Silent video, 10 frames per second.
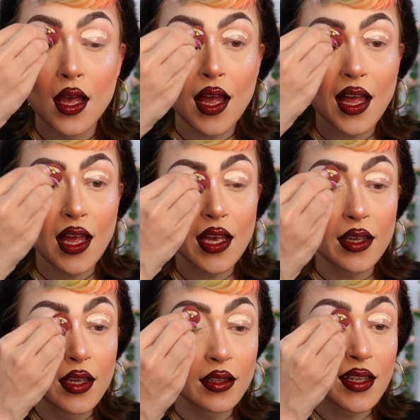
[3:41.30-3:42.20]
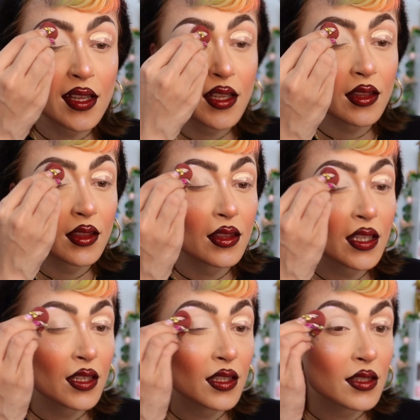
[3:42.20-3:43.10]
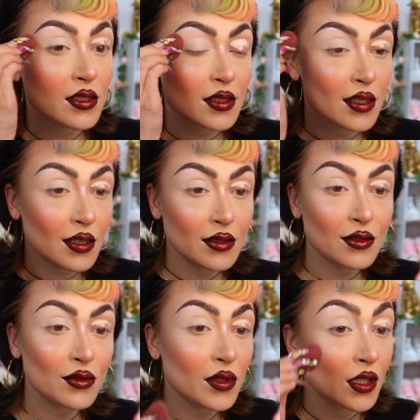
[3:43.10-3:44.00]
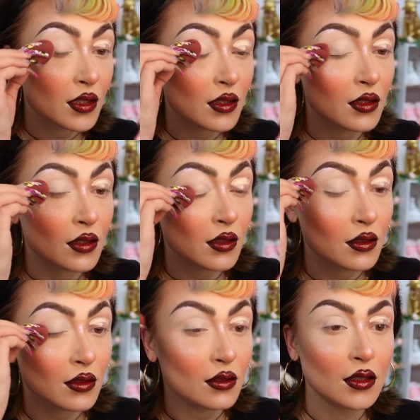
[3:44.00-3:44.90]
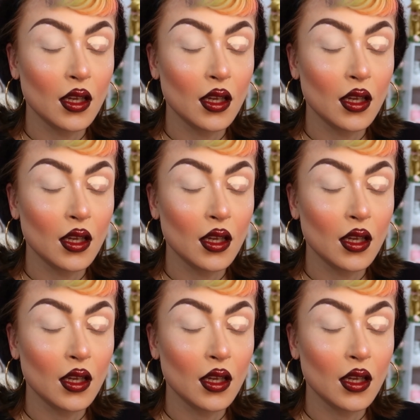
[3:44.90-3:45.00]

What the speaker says: I got this. Oh yeah.